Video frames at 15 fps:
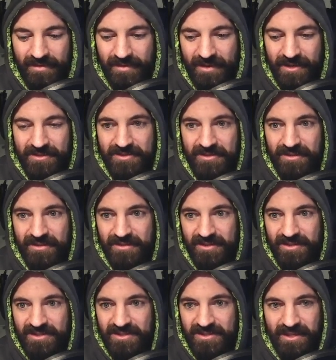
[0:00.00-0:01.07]
Actually, this
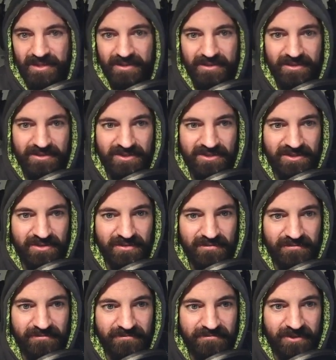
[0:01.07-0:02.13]
side can just
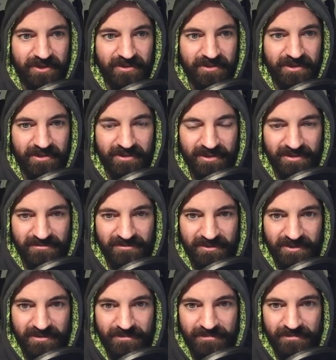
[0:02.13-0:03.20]
fall in. That's
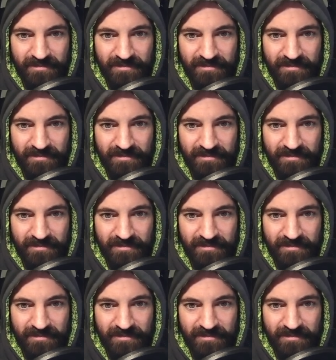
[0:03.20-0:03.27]
fine.